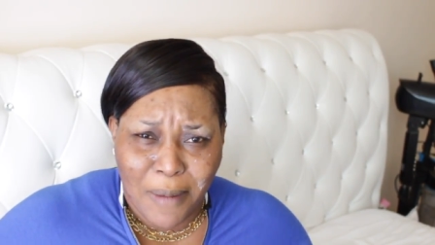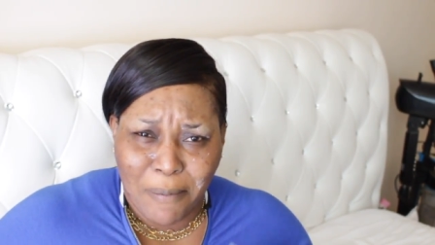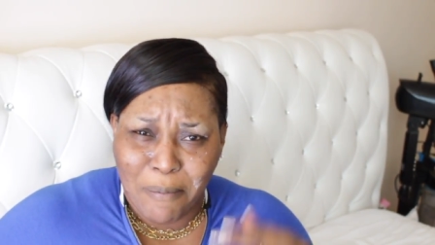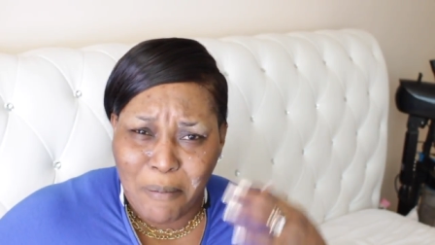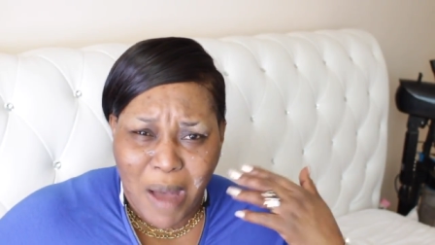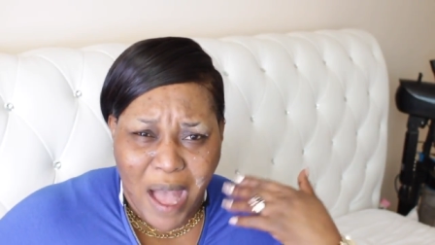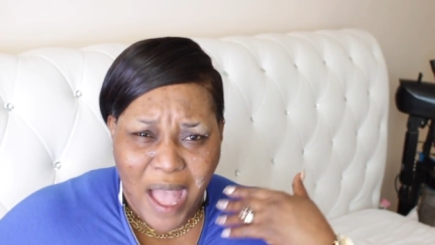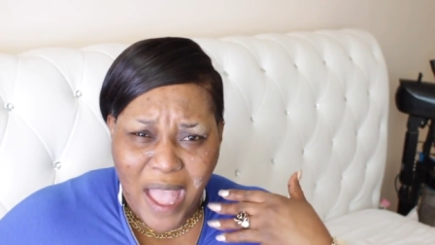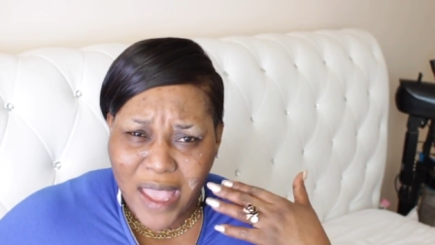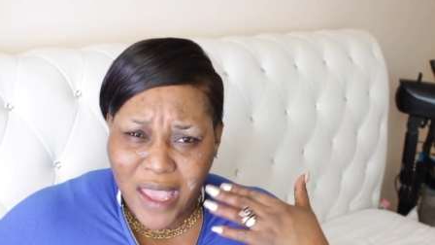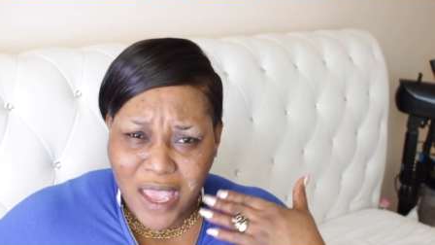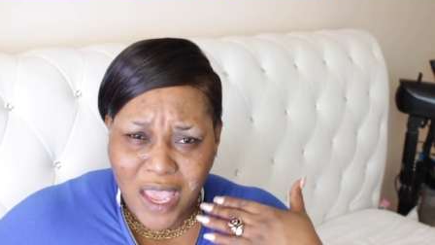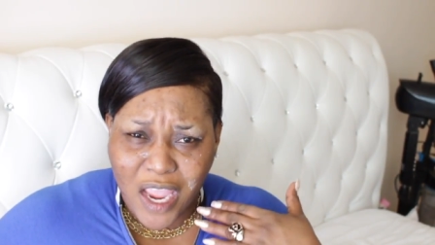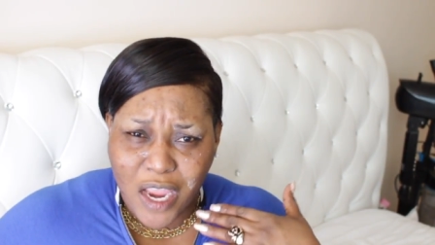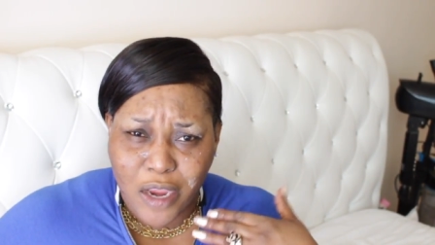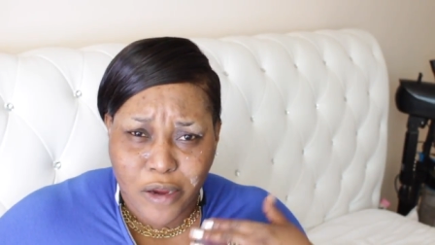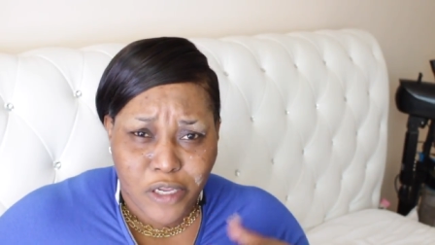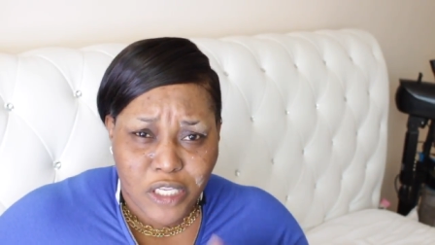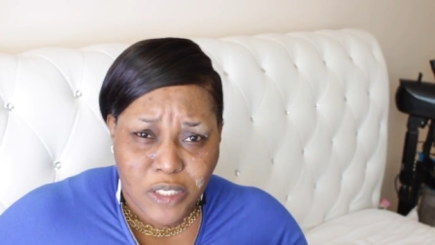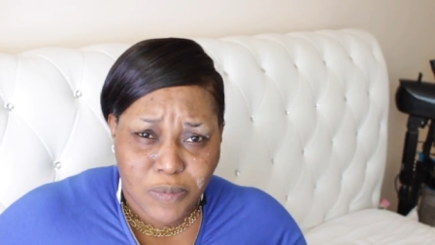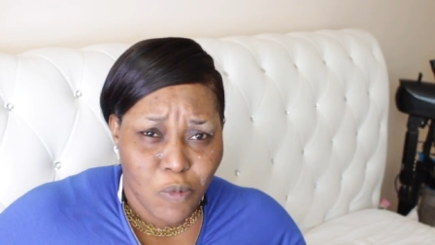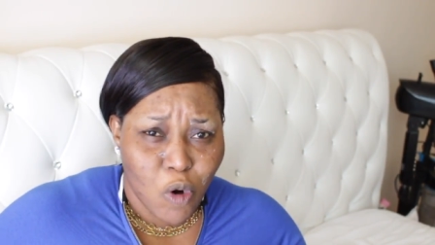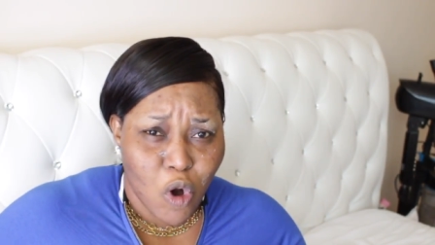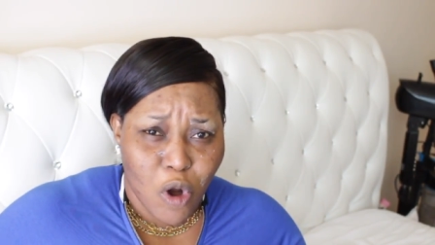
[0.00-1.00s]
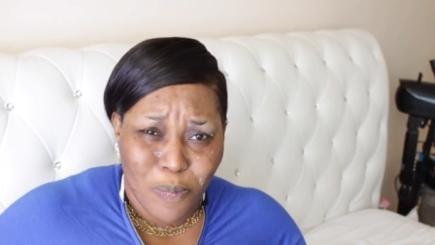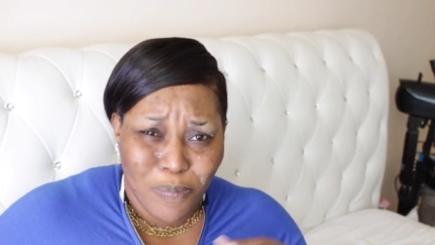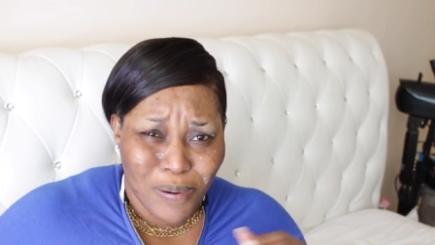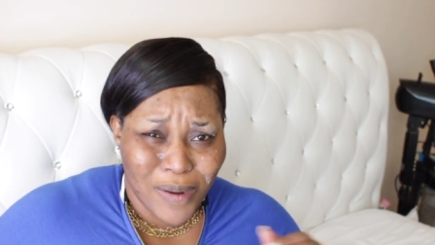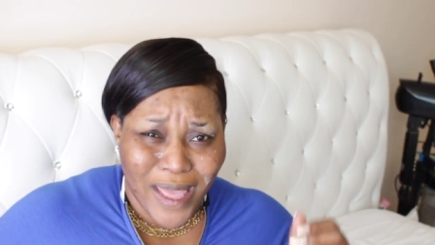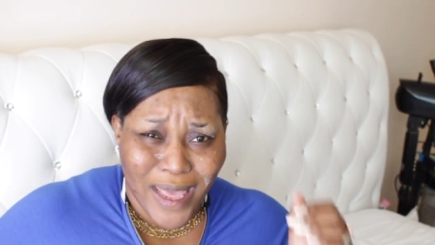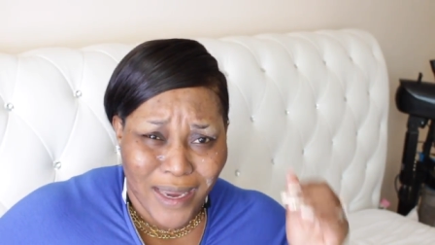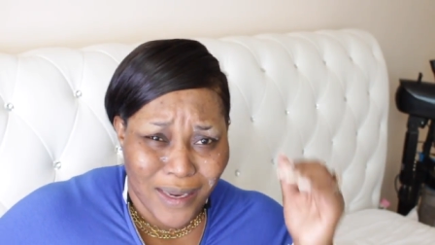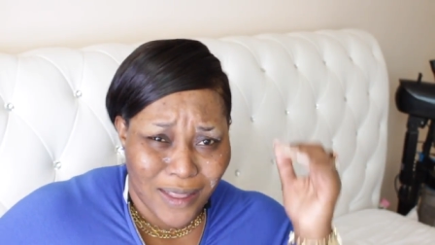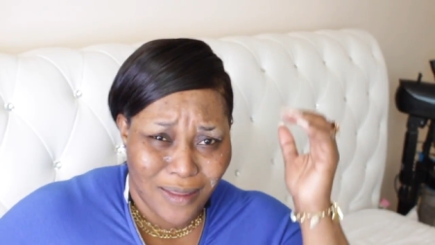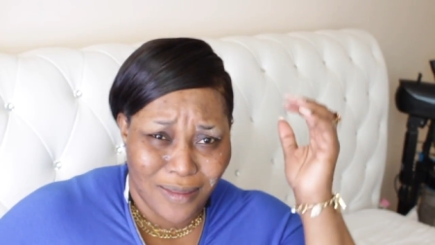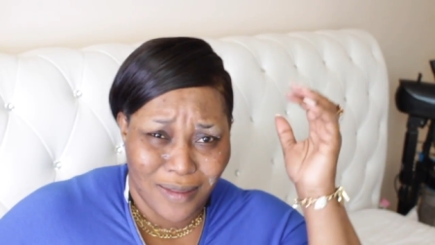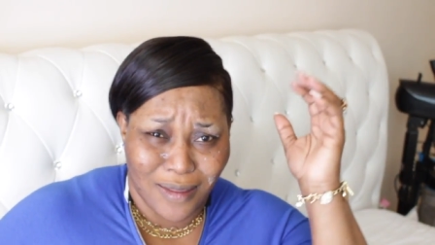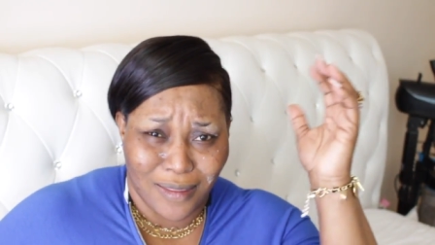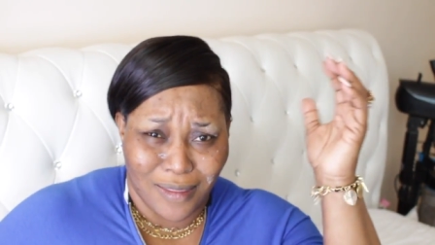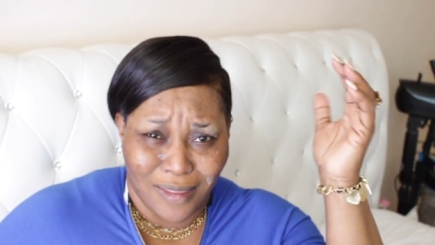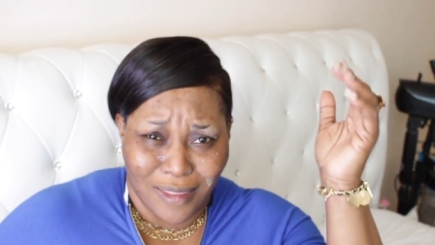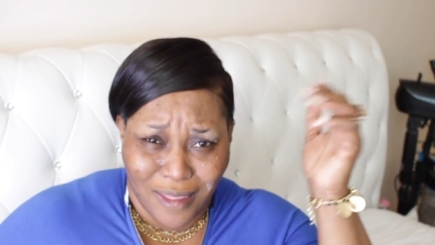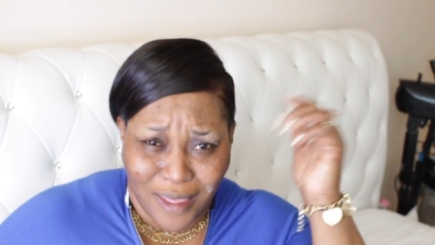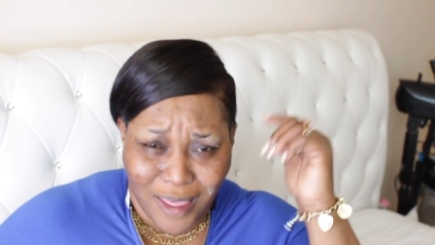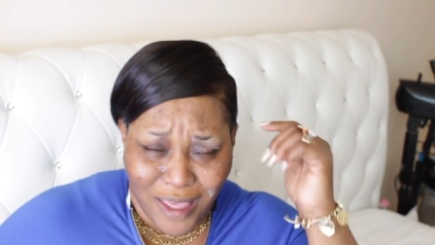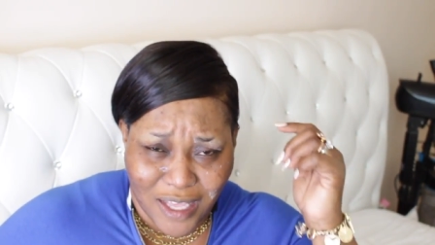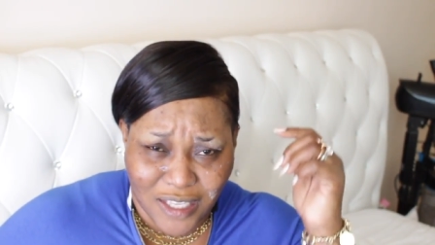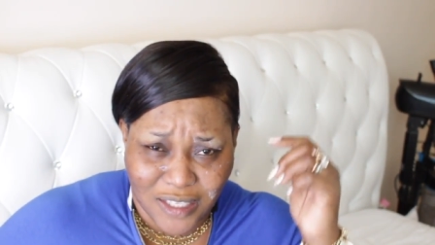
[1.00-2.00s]
My hair is more plenty than
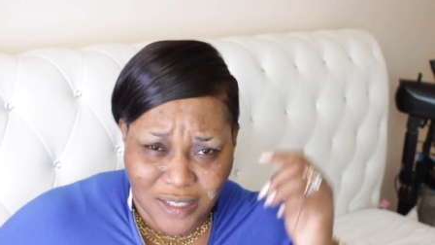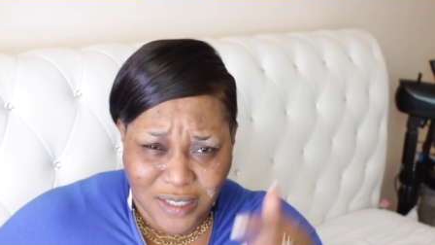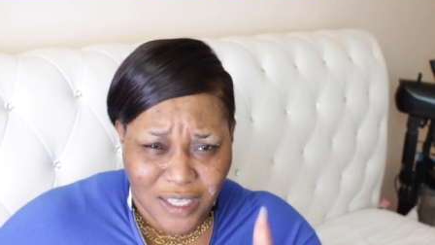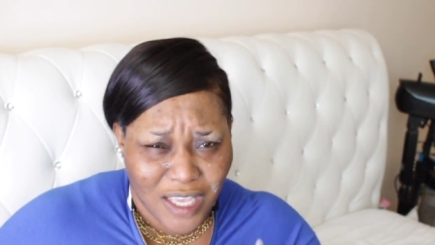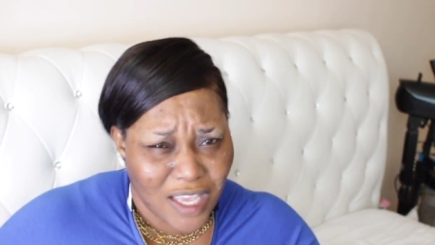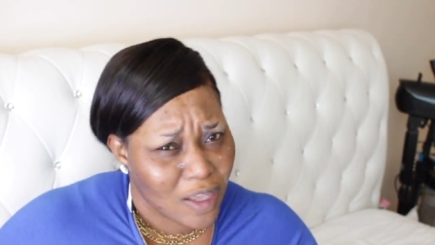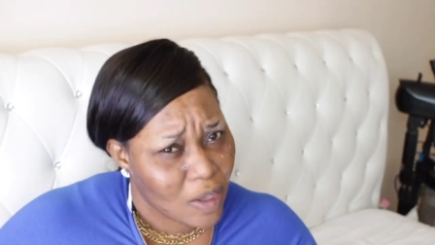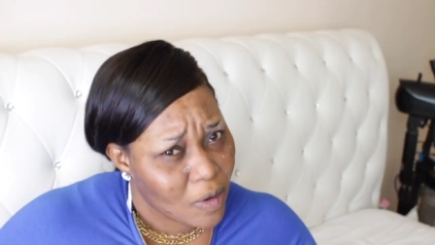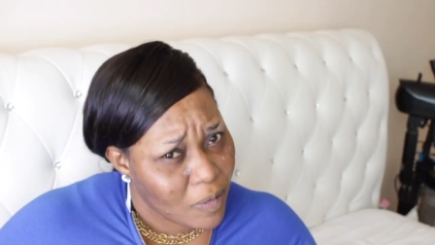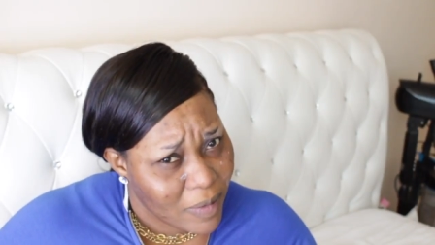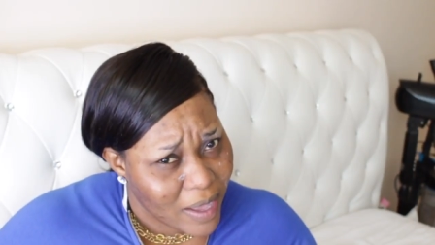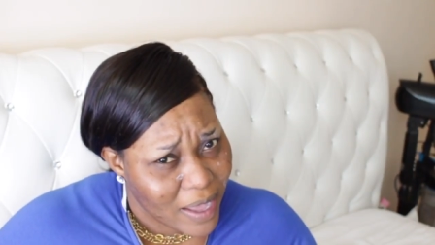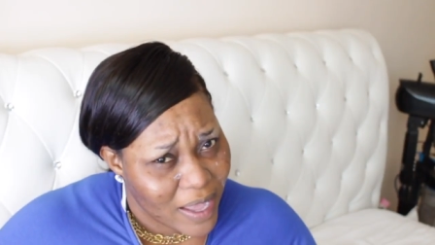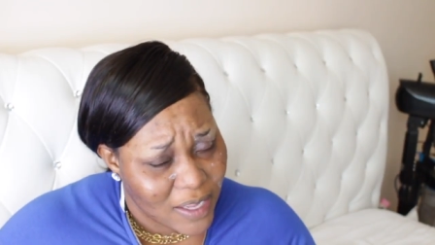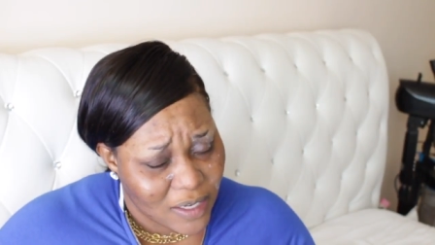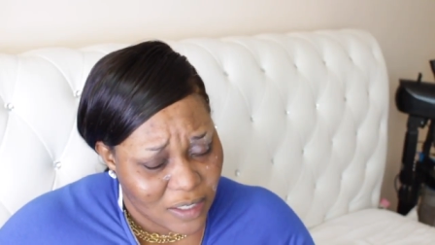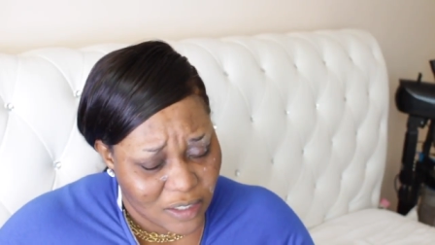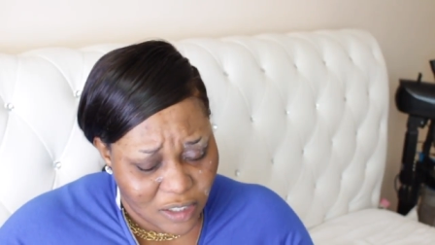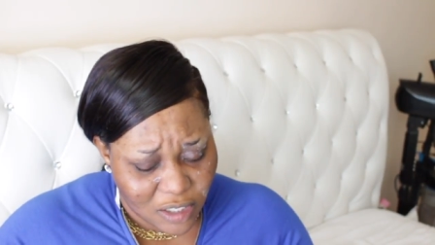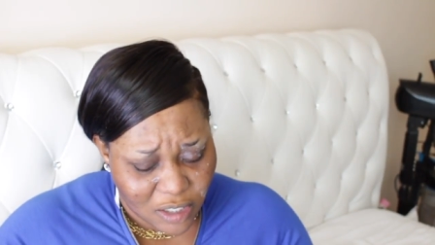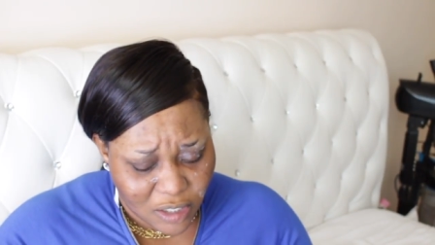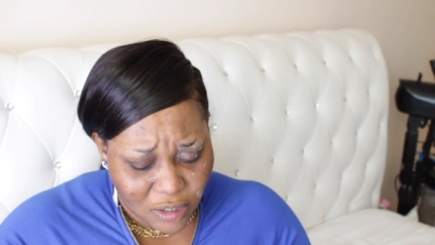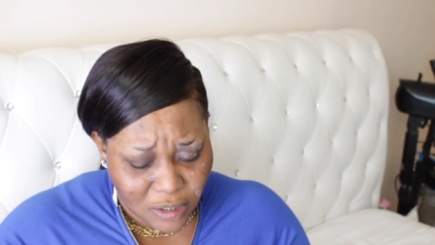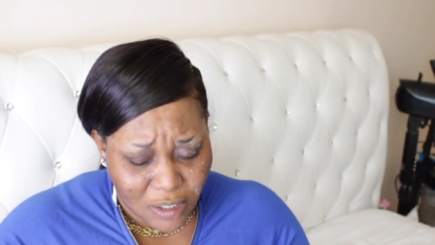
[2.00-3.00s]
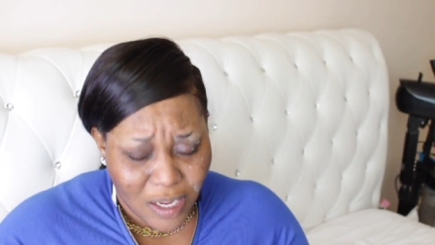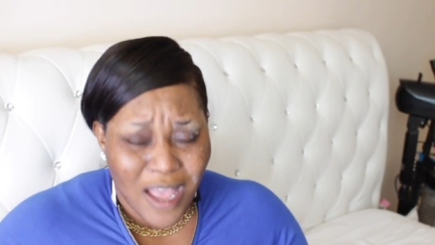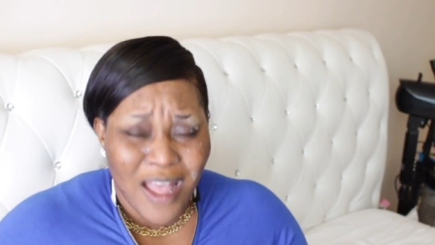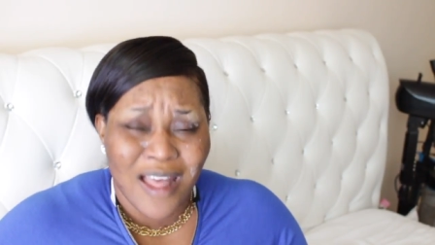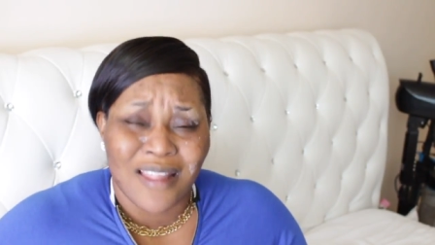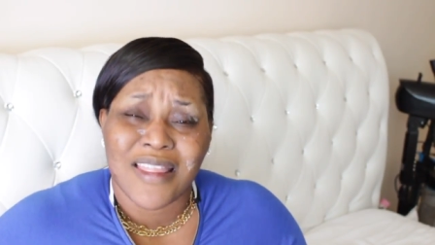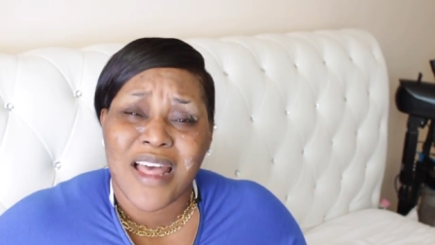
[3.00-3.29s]
this. Can you imagine?